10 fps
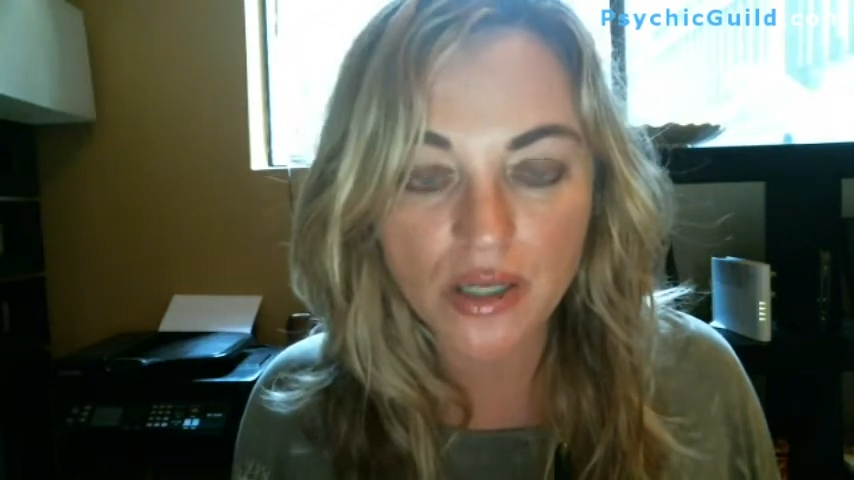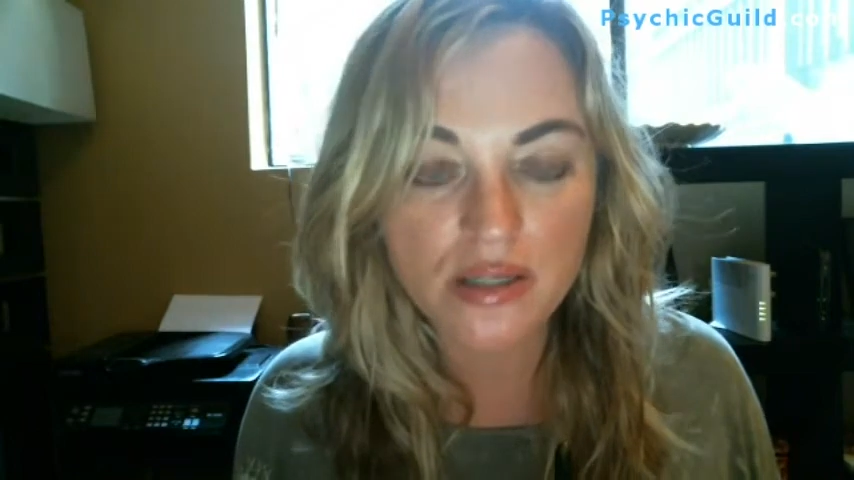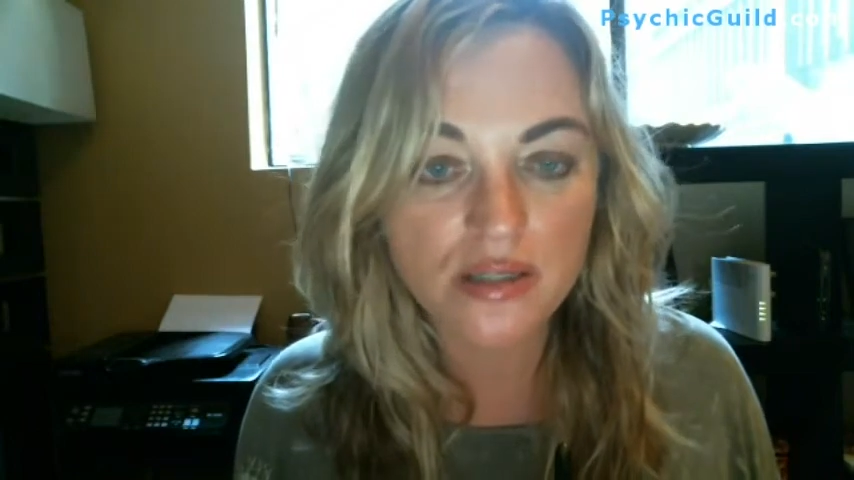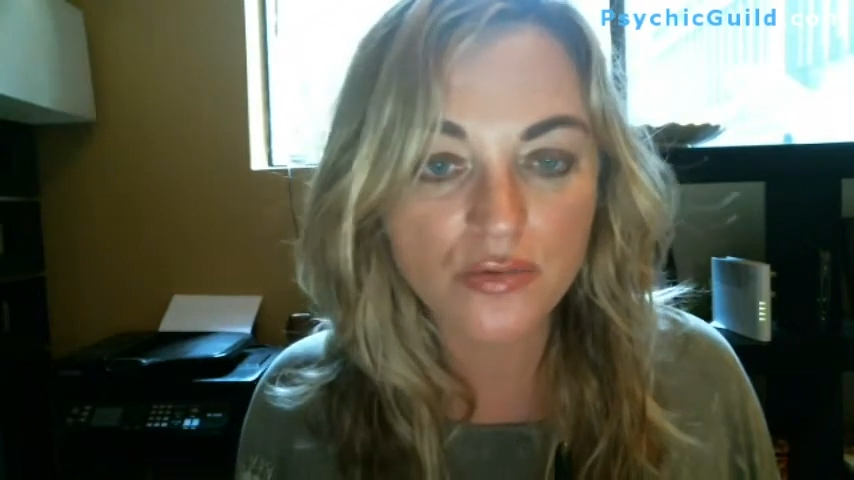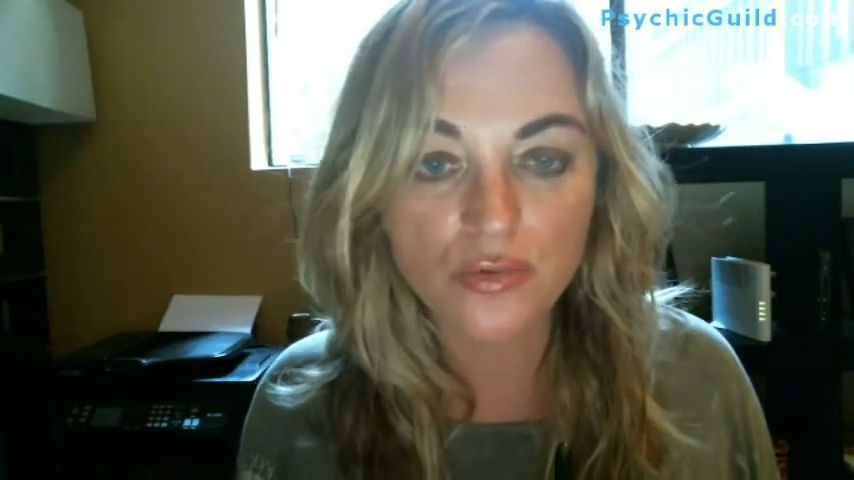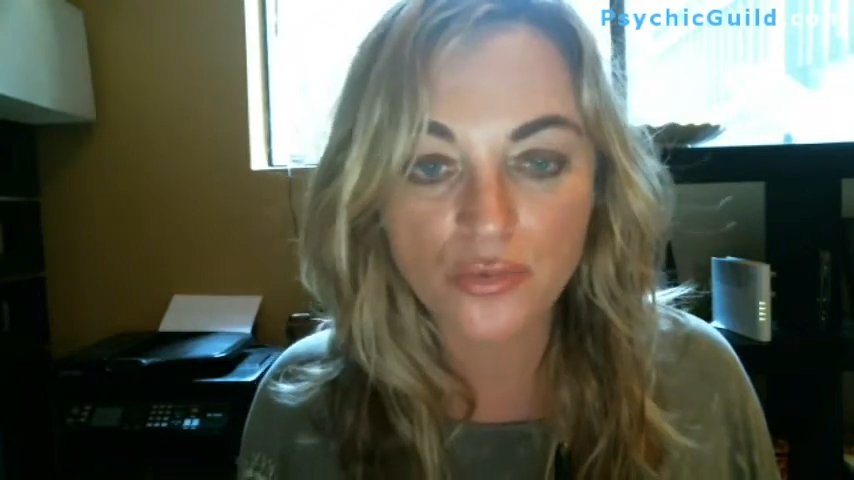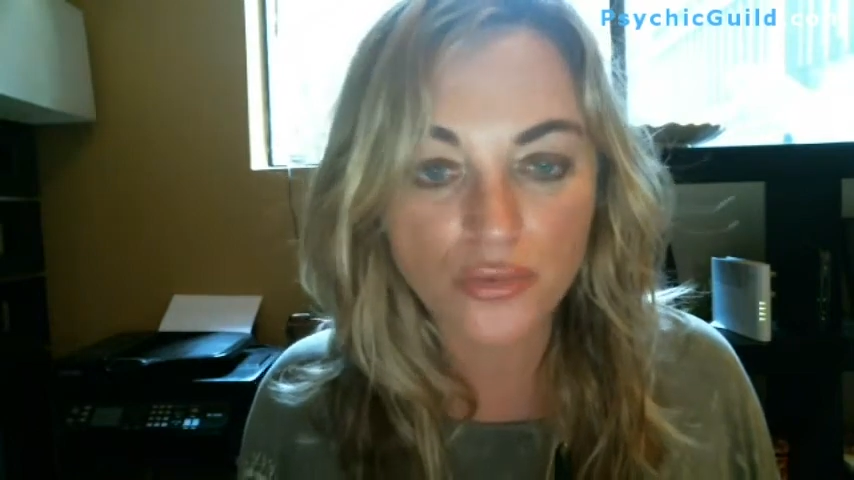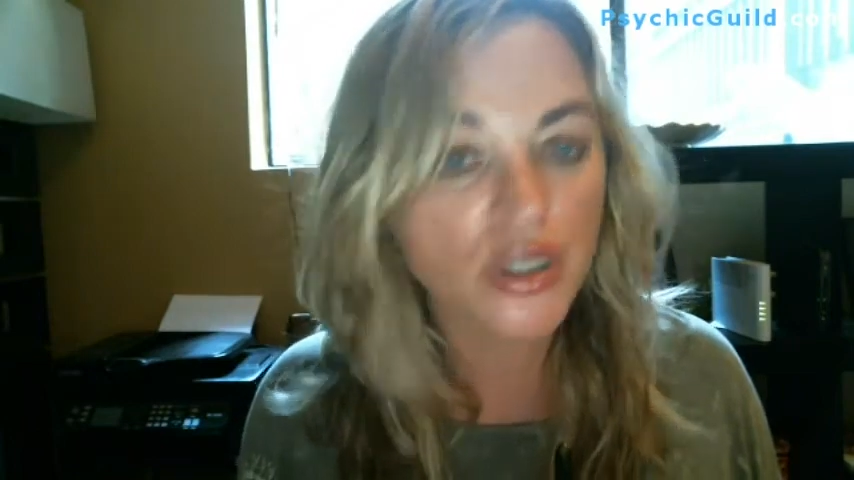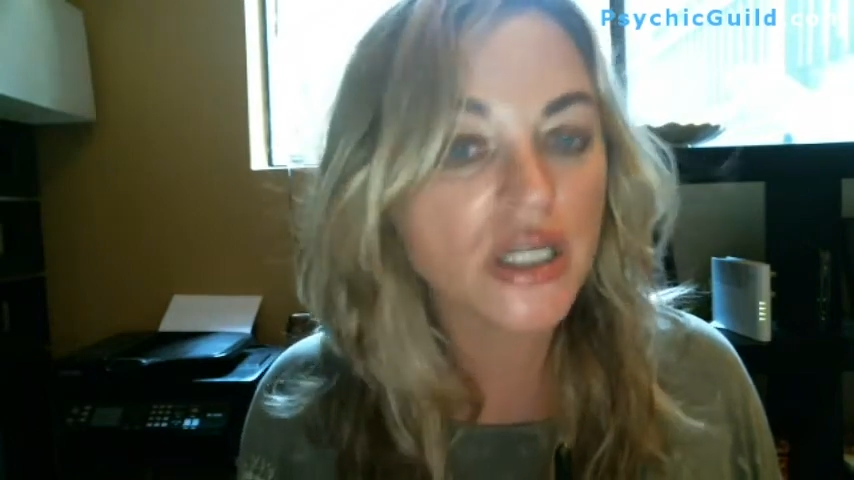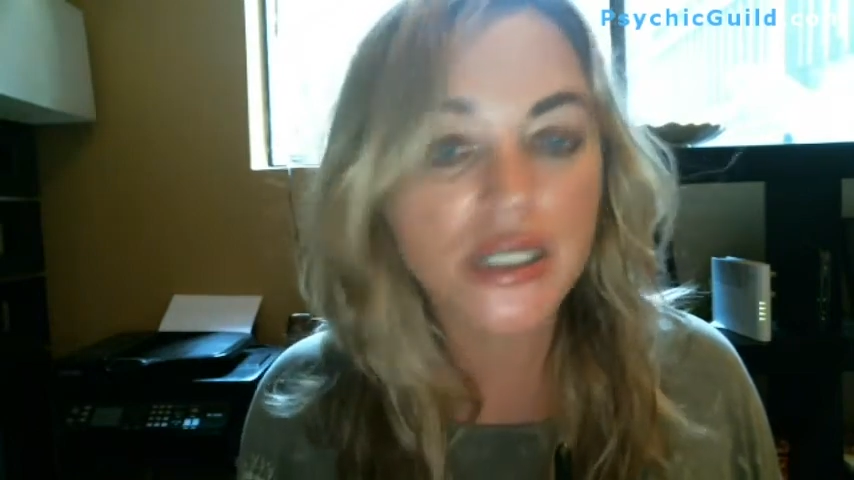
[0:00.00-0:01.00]
is
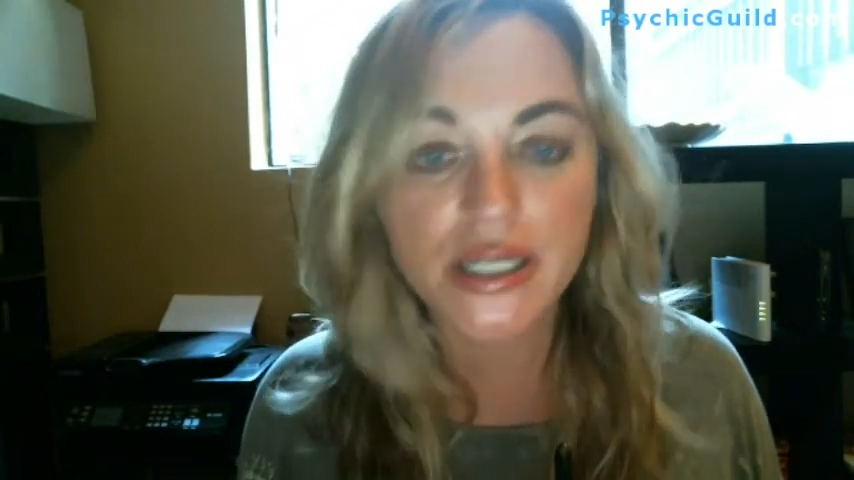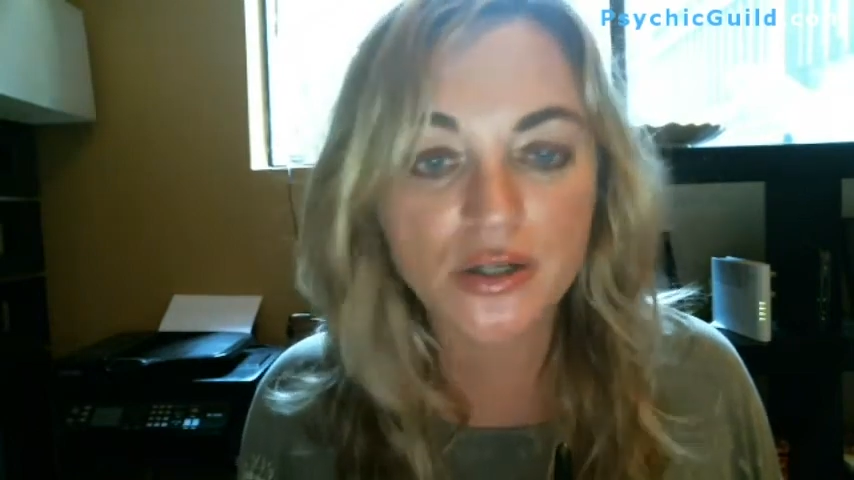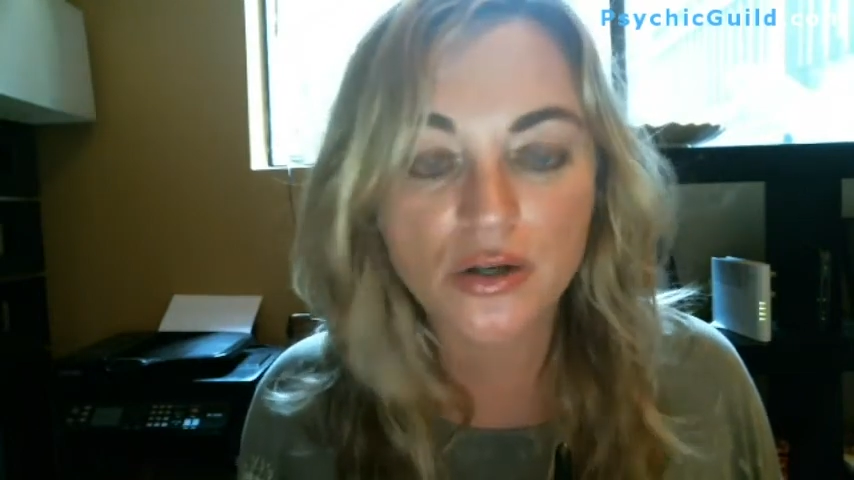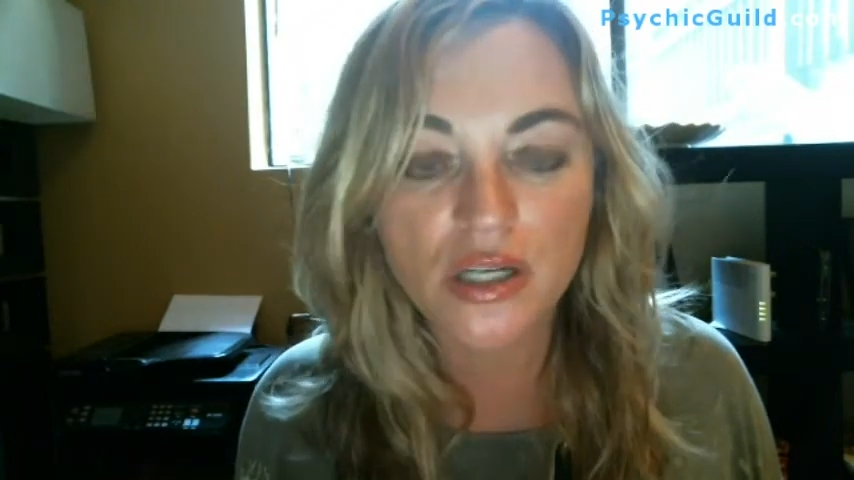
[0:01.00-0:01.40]
really not,